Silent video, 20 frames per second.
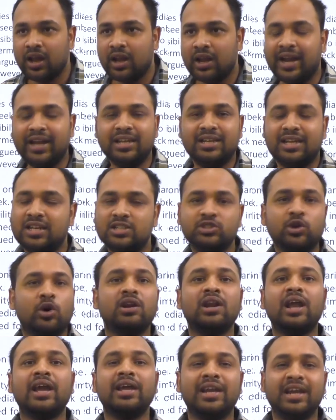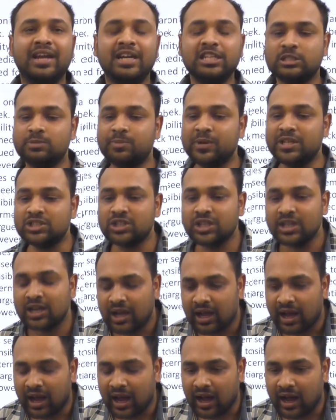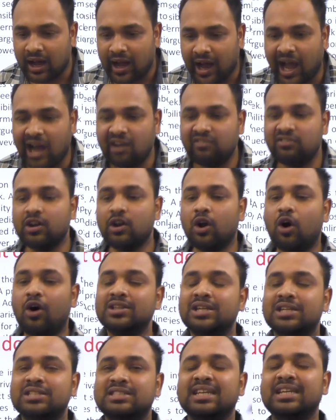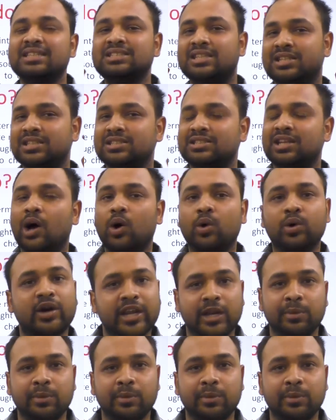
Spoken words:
Hey, there is online hate speech, have a law that says it is now